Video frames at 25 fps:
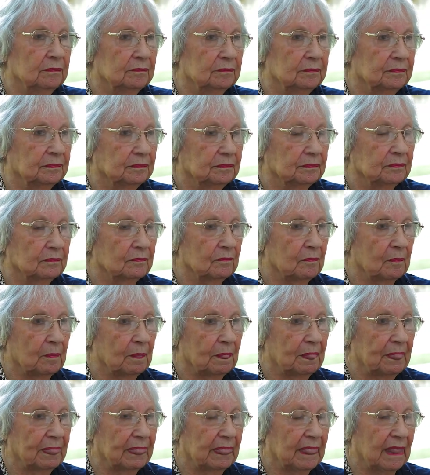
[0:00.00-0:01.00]
So about
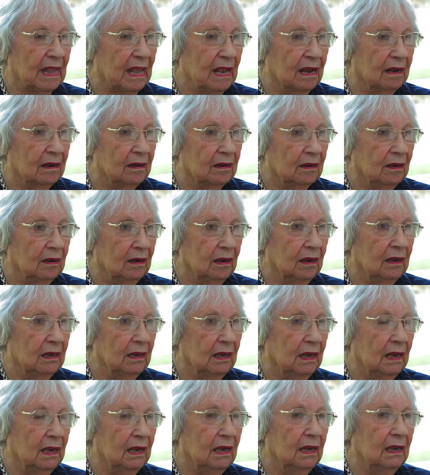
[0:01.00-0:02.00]
how old were you at this
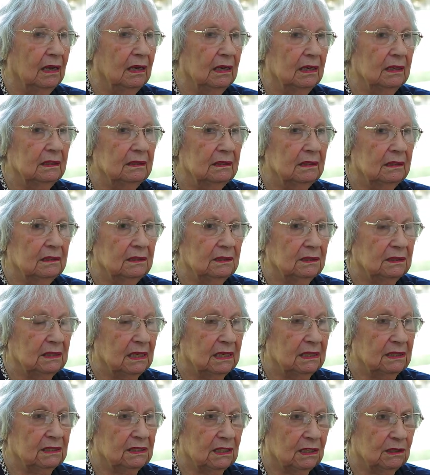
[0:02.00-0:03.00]
age? At this
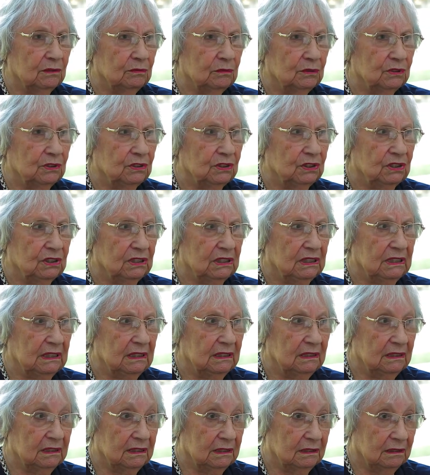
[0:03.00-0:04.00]
stage, I was
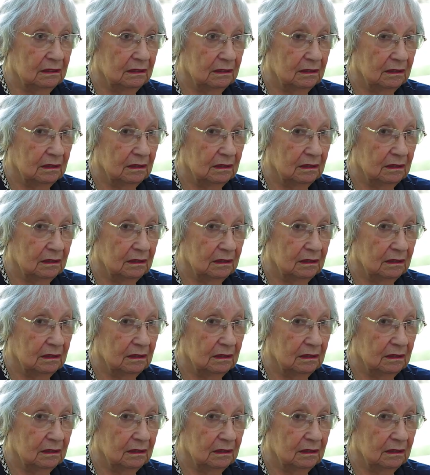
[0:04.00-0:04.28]
6.